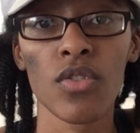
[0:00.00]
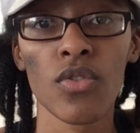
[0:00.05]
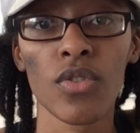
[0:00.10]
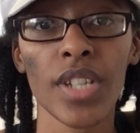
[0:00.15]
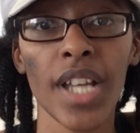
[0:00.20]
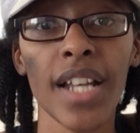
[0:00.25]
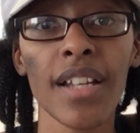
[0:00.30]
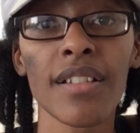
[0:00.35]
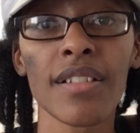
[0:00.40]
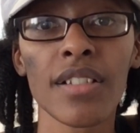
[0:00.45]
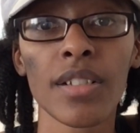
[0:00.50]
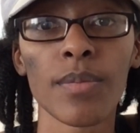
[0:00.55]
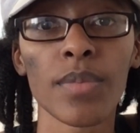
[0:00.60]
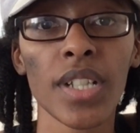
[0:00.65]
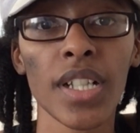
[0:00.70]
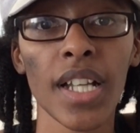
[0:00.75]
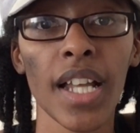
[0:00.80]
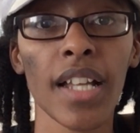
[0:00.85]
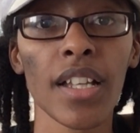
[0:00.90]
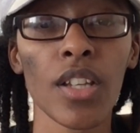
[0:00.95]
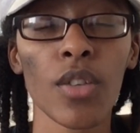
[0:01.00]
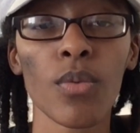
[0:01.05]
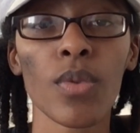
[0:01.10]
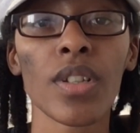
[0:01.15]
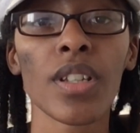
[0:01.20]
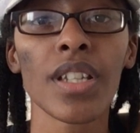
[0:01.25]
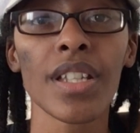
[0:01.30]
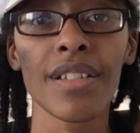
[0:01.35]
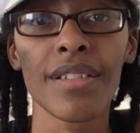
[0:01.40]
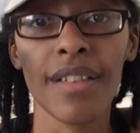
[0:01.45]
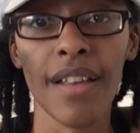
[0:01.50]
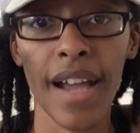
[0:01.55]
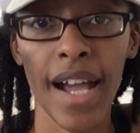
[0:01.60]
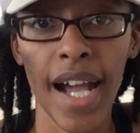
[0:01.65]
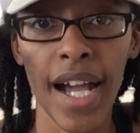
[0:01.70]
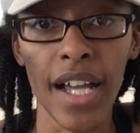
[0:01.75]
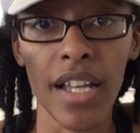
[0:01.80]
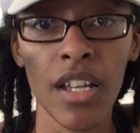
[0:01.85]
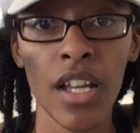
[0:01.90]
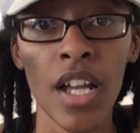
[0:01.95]
so that is something that they would need to
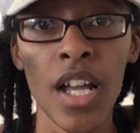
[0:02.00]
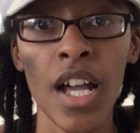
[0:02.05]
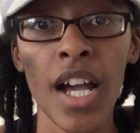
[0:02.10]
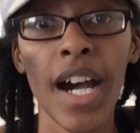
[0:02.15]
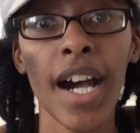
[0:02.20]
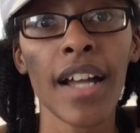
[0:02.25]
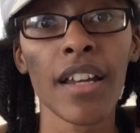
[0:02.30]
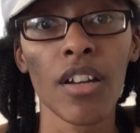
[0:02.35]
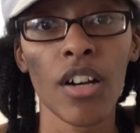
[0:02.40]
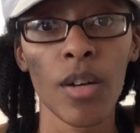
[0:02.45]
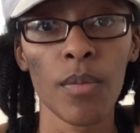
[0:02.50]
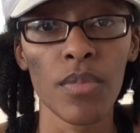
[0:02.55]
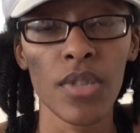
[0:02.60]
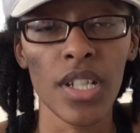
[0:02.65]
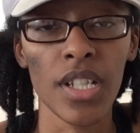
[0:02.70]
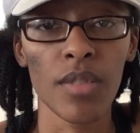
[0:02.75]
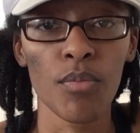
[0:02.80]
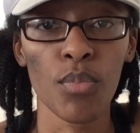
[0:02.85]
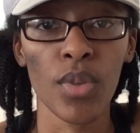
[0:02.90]
add and update,